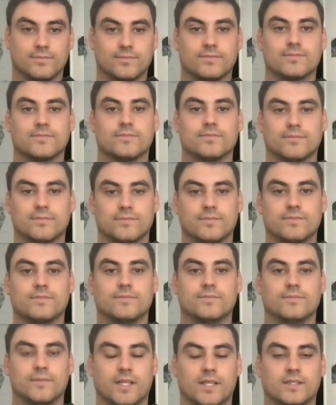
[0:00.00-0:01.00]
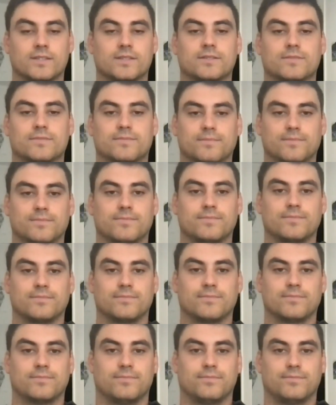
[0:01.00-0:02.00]

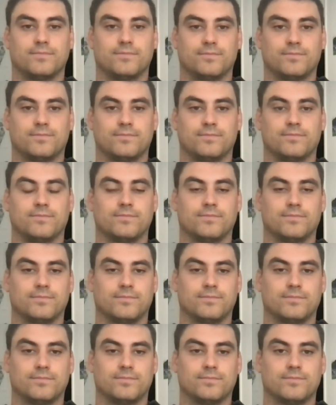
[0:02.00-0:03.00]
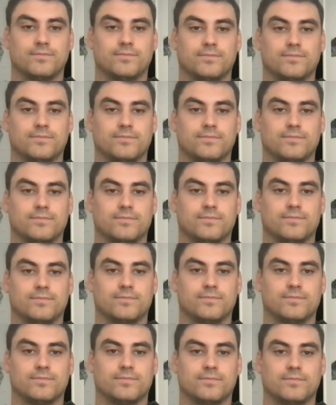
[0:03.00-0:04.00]

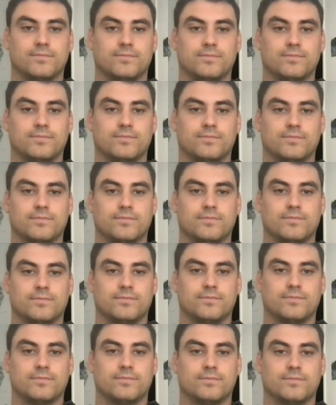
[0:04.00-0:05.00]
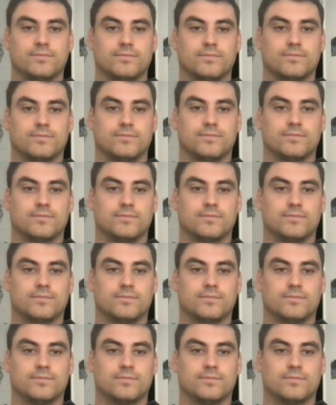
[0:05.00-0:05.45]
[no speech]